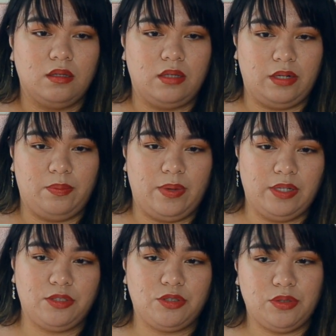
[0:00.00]
their
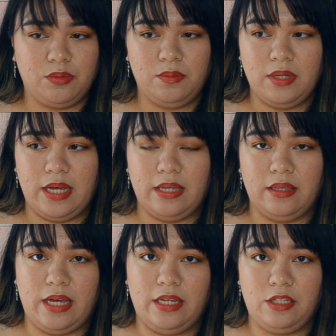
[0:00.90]
bedroom, and
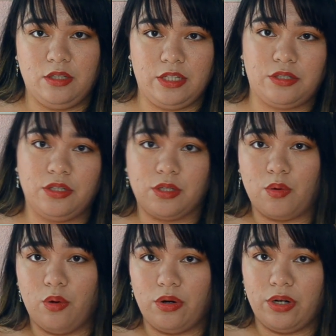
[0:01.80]
then you like turn the
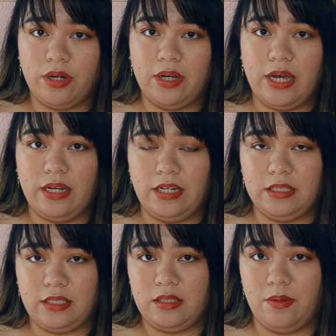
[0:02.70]
corner, and
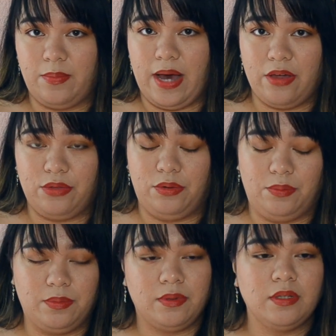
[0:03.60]
it's the bathroom.